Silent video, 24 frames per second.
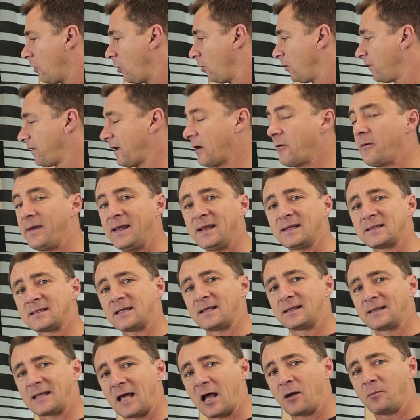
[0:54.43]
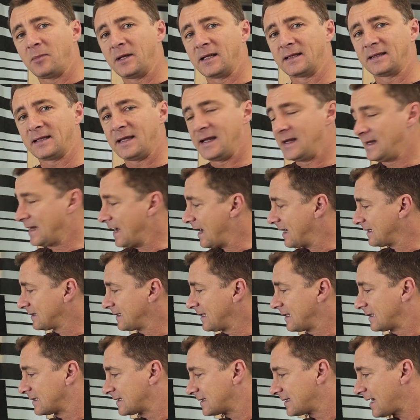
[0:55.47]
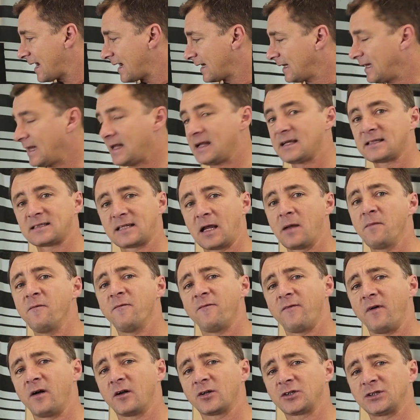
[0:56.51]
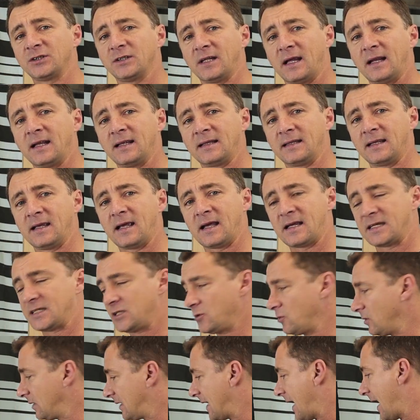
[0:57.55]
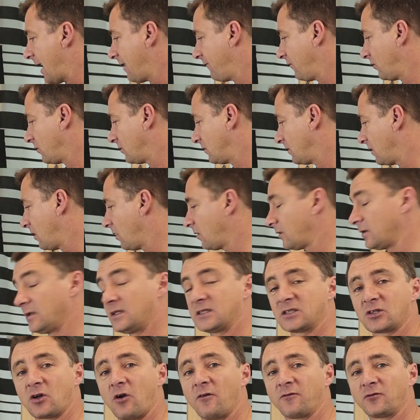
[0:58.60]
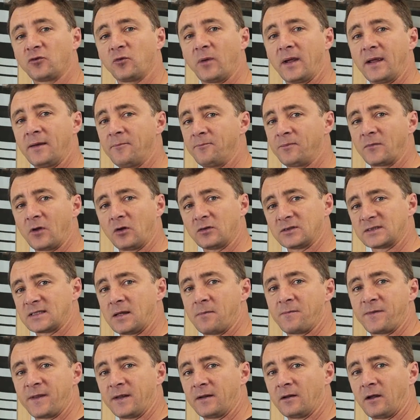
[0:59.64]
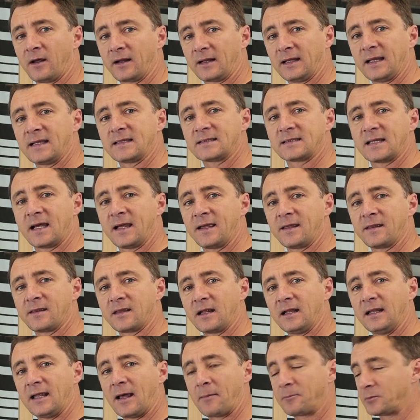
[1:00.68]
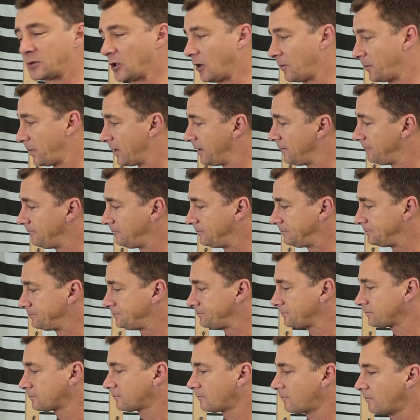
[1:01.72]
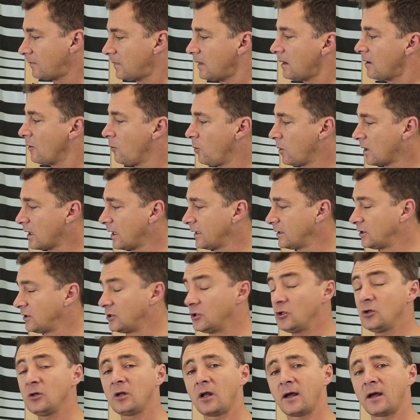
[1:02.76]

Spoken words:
although it's a tablet, it has exactly the same functionality as you would have on the software on something like, let's say, the laptop. What I do